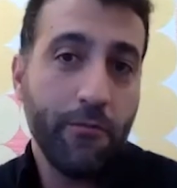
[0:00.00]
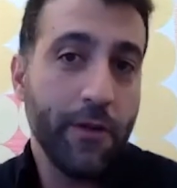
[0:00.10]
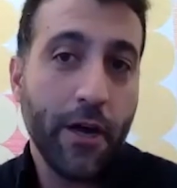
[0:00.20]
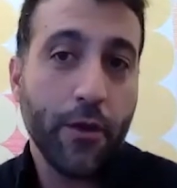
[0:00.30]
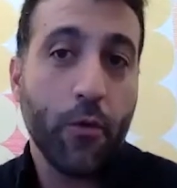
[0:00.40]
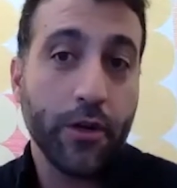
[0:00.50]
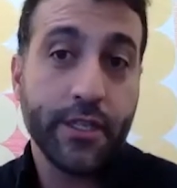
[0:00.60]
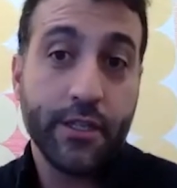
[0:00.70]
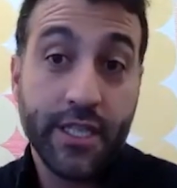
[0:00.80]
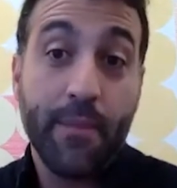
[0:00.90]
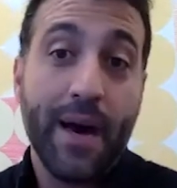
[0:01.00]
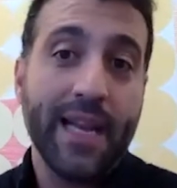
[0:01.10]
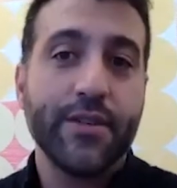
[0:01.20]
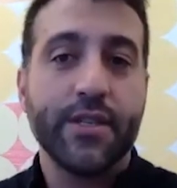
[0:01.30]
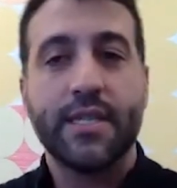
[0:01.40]
In other words, somebody
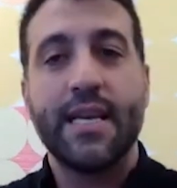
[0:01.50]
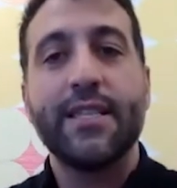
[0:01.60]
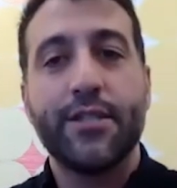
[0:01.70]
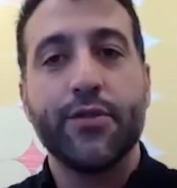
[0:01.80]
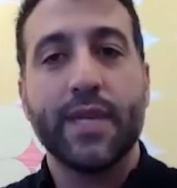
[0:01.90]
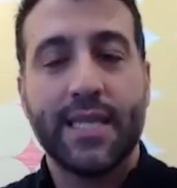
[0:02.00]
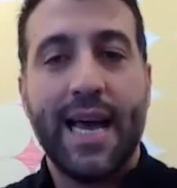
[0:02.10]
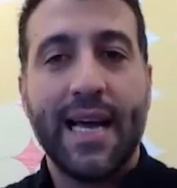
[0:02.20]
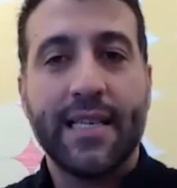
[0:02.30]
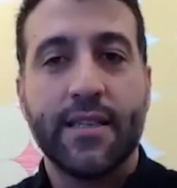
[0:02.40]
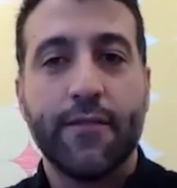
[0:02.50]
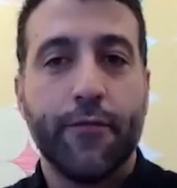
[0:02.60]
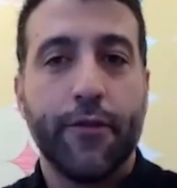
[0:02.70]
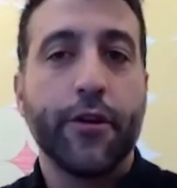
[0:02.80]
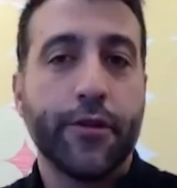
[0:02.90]
to send you a text
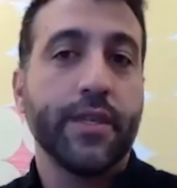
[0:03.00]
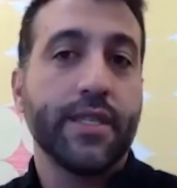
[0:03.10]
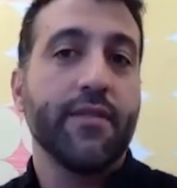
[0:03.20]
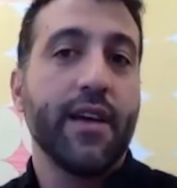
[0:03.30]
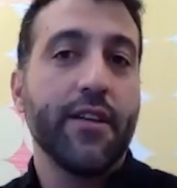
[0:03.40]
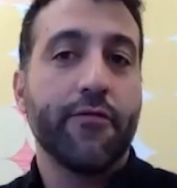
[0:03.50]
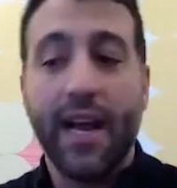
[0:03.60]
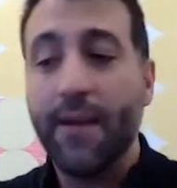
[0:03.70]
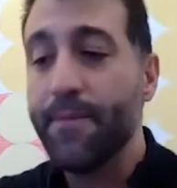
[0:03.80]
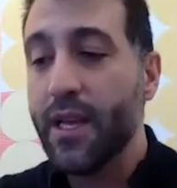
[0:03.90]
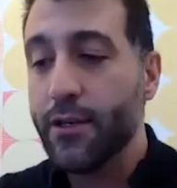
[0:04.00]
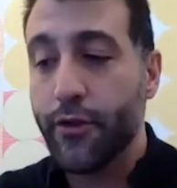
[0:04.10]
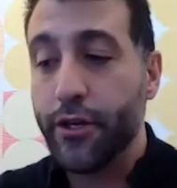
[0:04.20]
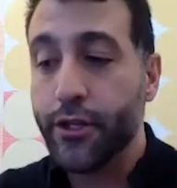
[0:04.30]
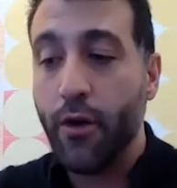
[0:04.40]
for you to receive it, right? So
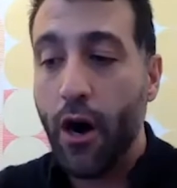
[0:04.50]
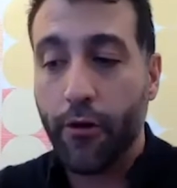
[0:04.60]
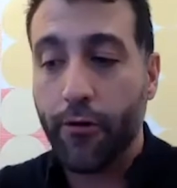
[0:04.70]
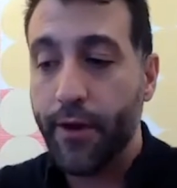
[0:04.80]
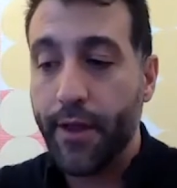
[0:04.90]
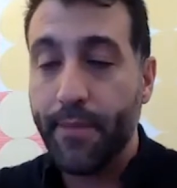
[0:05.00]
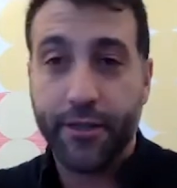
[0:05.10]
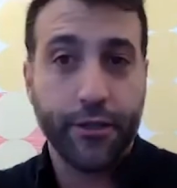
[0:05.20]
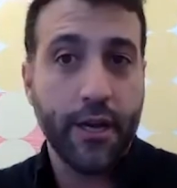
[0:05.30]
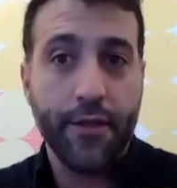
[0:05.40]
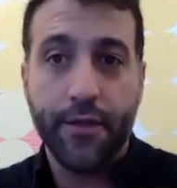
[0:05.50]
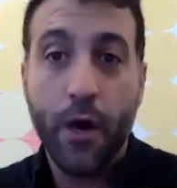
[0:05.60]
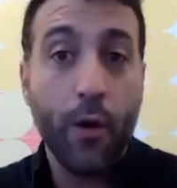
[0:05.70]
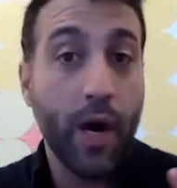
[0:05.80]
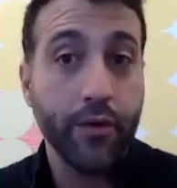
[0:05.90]
there's no algorithm, there's no
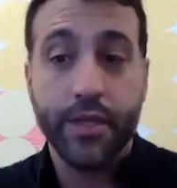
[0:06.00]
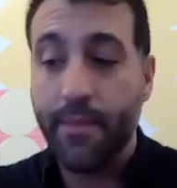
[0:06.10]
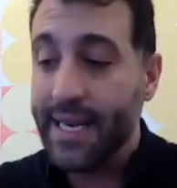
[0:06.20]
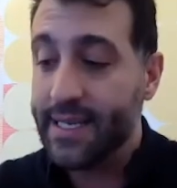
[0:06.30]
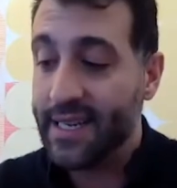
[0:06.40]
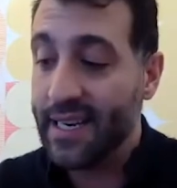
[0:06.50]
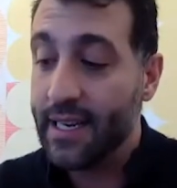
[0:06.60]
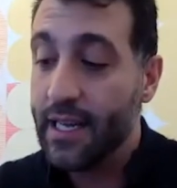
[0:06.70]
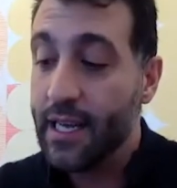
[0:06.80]
automation.